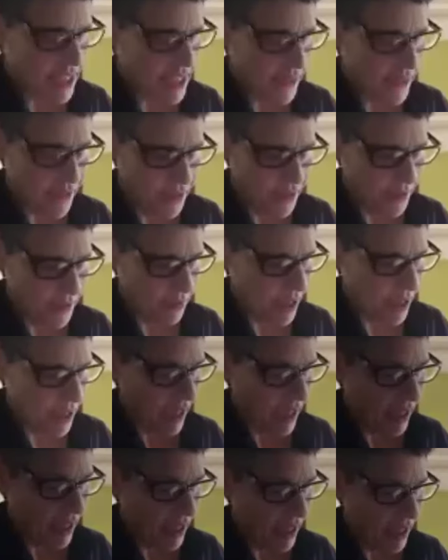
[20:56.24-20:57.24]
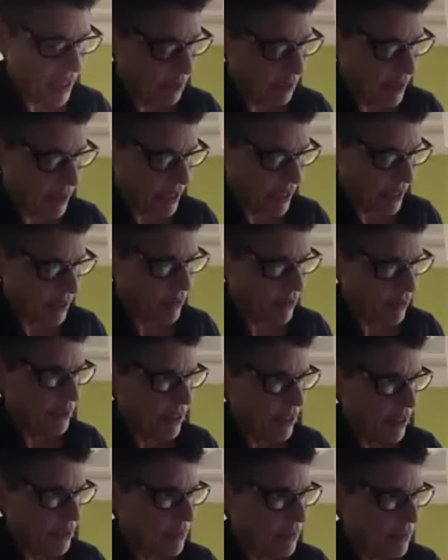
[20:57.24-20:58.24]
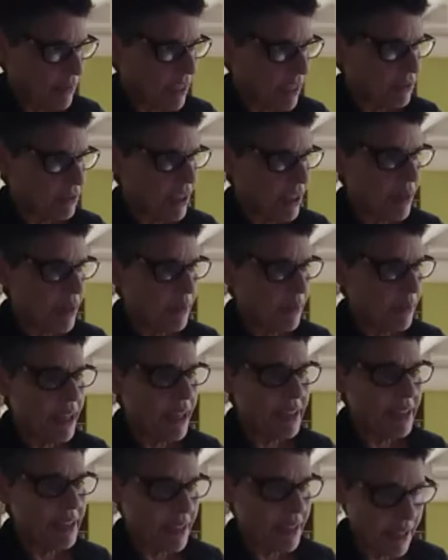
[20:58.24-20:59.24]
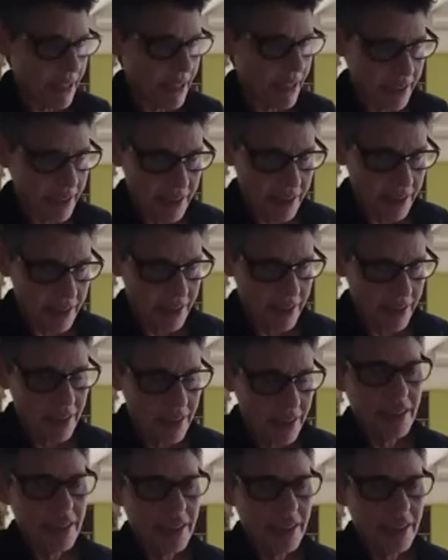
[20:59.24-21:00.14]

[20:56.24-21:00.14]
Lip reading: The last film that Peter Greenaway and Michael Nyman made together.